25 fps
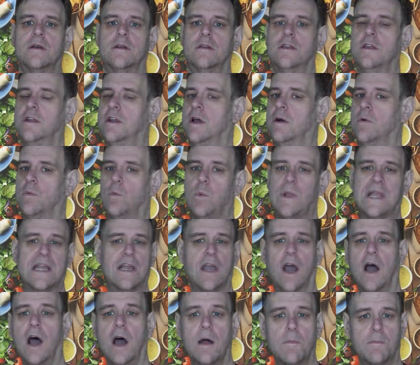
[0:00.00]
You know, we
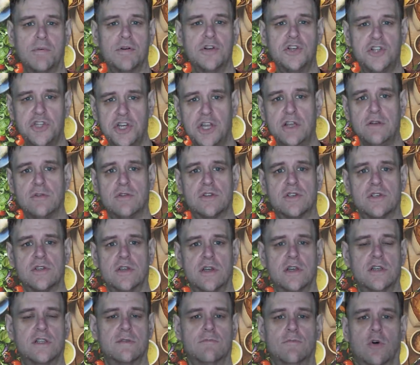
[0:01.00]
can't produce
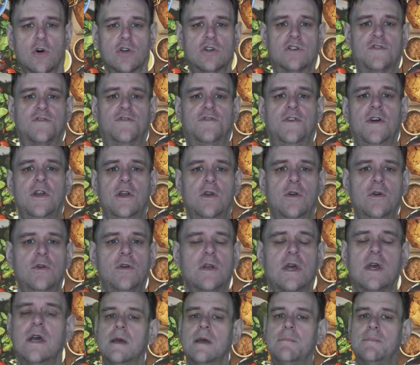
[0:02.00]
as much food